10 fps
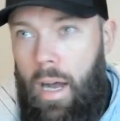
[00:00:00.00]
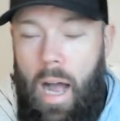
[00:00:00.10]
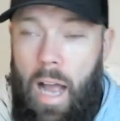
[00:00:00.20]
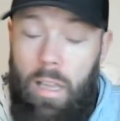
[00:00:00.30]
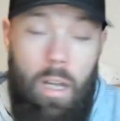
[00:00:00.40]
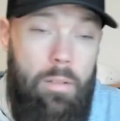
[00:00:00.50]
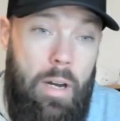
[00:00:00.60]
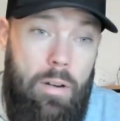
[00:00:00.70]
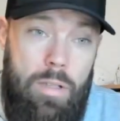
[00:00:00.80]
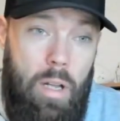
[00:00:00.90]
I loved
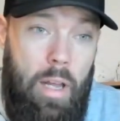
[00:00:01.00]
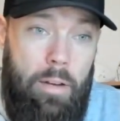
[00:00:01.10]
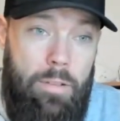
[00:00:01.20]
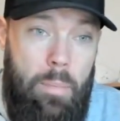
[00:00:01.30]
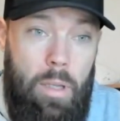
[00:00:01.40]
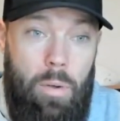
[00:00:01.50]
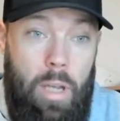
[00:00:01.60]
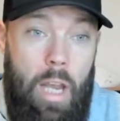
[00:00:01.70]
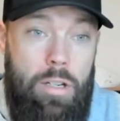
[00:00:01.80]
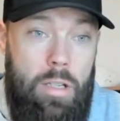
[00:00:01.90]
Arizona. Like from a
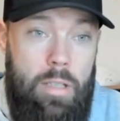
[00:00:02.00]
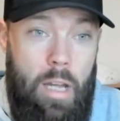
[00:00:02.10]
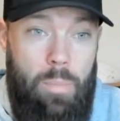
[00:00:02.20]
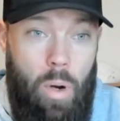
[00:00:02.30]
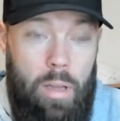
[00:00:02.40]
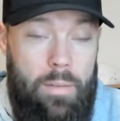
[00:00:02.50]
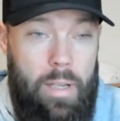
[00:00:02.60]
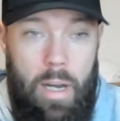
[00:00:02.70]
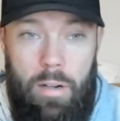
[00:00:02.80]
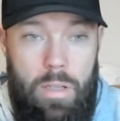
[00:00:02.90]
location standpoint, living
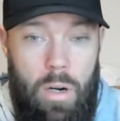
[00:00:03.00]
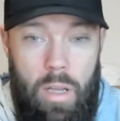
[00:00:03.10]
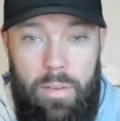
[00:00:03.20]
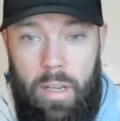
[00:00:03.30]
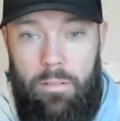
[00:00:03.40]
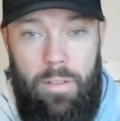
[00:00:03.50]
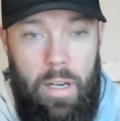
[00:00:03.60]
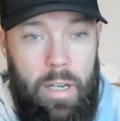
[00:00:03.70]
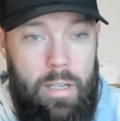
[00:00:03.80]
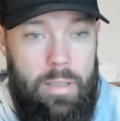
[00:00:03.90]
in Arizona, living in
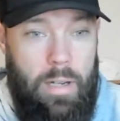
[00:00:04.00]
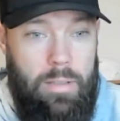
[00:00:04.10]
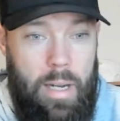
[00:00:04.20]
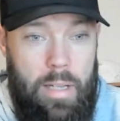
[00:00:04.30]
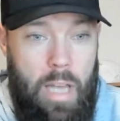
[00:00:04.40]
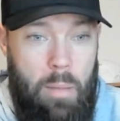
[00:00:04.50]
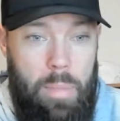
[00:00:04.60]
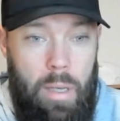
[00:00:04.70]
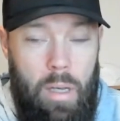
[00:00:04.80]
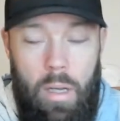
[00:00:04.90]
Phoenix, outside of
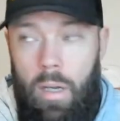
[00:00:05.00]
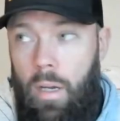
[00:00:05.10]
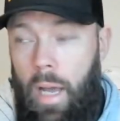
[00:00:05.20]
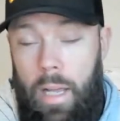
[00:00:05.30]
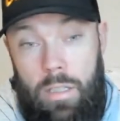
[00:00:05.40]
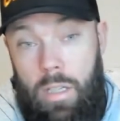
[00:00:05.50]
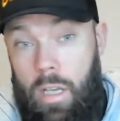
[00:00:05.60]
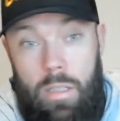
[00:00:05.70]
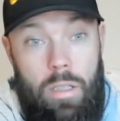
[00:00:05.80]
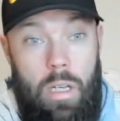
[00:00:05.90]
Tempe
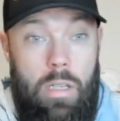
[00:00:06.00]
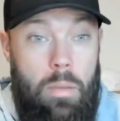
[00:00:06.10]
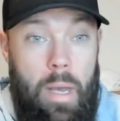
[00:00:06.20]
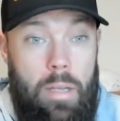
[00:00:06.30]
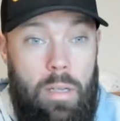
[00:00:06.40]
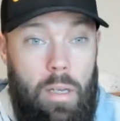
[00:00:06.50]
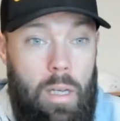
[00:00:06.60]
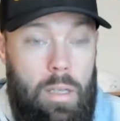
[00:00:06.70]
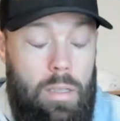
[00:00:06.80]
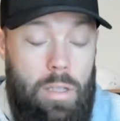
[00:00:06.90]
is amazing.
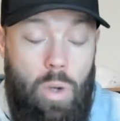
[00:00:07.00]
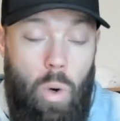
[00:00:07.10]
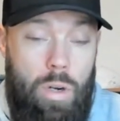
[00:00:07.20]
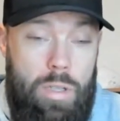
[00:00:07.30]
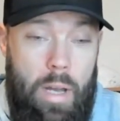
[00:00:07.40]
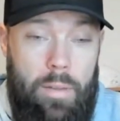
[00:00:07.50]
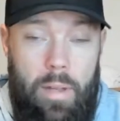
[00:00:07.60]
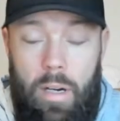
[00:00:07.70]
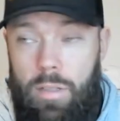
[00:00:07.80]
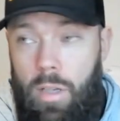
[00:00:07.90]
It's gorgeous out
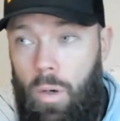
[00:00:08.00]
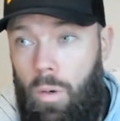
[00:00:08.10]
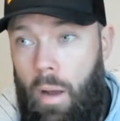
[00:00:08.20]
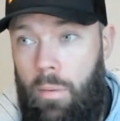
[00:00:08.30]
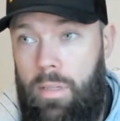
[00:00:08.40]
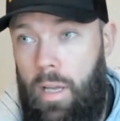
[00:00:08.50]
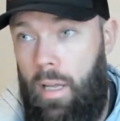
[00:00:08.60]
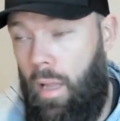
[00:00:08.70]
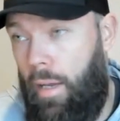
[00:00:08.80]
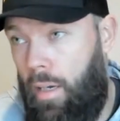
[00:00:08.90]
there. So I would say
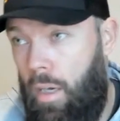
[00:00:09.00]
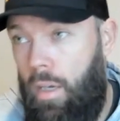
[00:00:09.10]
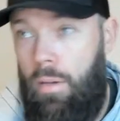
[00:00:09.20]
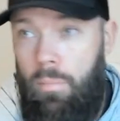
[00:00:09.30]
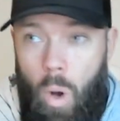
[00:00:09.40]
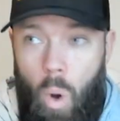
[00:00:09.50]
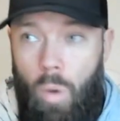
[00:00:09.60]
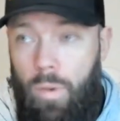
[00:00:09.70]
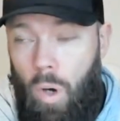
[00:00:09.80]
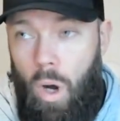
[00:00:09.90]
like
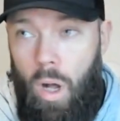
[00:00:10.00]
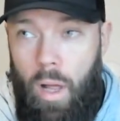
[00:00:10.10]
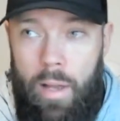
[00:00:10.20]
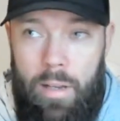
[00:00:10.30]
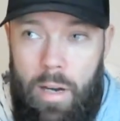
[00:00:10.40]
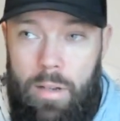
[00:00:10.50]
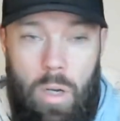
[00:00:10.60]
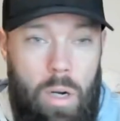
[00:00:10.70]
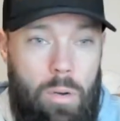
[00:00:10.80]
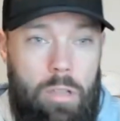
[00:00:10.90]
overall,
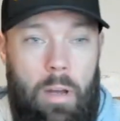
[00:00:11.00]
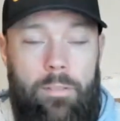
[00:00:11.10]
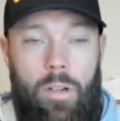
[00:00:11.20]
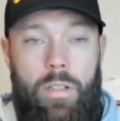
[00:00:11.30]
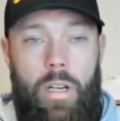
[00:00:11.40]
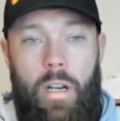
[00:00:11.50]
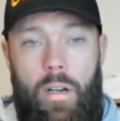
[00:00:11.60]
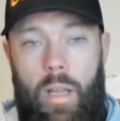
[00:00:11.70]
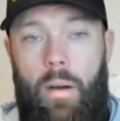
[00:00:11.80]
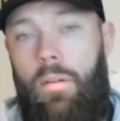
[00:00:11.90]
Arizona was my first year,
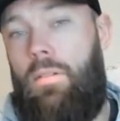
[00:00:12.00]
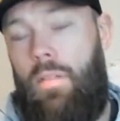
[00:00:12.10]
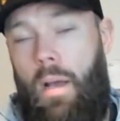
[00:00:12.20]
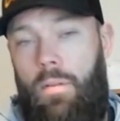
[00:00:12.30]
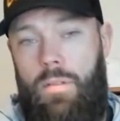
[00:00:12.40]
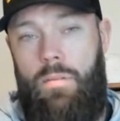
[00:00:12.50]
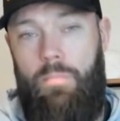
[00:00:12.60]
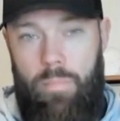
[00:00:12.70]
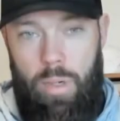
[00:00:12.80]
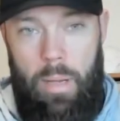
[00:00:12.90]
and that was
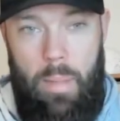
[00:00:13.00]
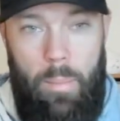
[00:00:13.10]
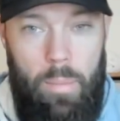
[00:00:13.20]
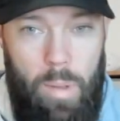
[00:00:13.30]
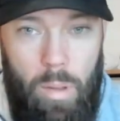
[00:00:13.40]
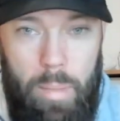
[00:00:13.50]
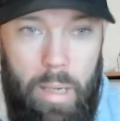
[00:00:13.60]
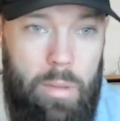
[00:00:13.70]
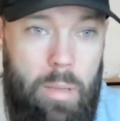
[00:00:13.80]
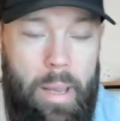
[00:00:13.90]
pretty memorable. Being
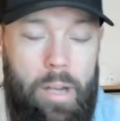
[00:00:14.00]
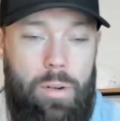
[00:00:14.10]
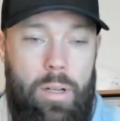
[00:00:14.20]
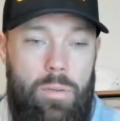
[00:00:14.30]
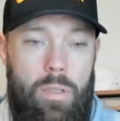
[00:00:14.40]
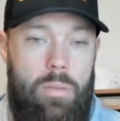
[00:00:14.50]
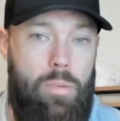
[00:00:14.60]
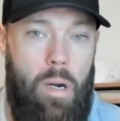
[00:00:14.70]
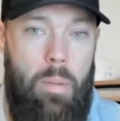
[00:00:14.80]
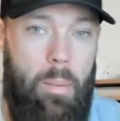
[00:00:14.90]
with the Patriots was
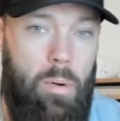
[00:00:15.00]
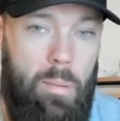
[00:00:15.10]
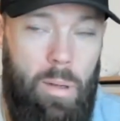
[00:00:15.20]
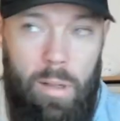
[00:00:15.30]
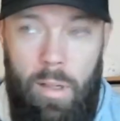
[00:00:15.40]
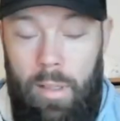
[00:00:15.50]
pretty memorable.